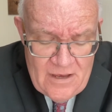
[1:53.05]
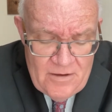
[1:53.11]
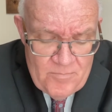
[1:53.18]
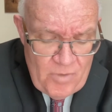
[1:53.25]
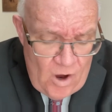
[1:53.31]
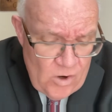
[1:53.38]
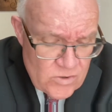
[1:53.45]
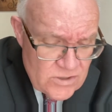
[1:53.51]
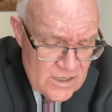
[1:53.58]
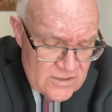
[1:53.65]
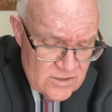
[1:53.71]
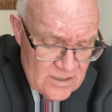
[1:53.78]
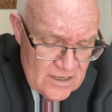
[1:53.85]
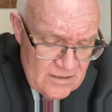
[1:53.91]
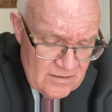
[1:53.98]
Paul says
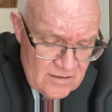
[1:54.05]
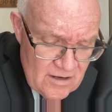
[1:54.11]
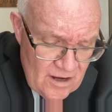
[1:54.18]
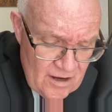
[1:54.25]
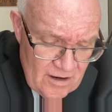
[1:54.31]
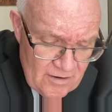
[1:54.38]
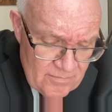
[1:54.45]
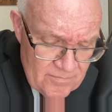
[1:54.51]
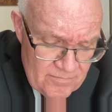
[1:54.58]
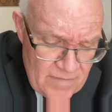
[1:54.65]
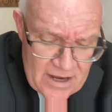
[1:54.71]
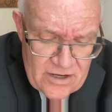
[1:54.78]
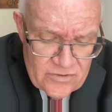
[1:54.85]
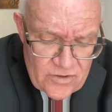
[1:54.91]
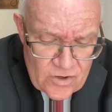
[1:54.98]
in
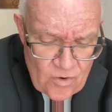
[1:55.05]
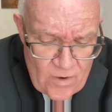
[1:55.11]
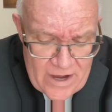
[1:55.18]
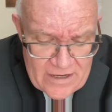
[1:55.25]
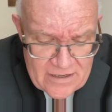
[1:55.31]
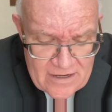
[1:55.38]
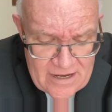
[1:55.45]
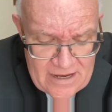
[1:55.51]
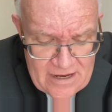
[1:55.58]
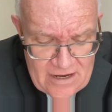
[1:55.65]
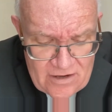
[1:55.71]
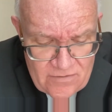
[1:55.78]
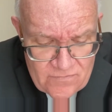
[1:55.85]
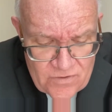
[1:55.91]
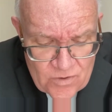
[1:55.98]
meeting the great need
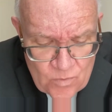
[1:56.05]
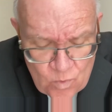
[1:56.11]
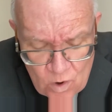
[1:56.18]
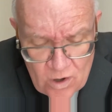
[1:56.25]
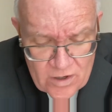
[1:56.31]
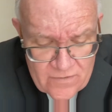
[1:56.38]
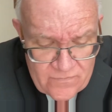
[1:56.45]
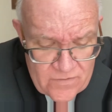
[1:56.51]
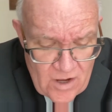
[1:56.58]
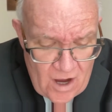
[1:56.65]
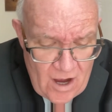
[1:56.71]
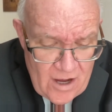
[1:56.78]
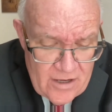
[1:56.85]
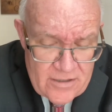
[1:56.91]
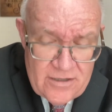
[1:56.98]
of the work of
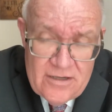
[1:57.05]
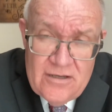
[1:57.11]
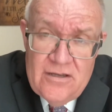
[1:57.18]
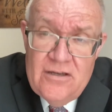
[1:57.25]
God,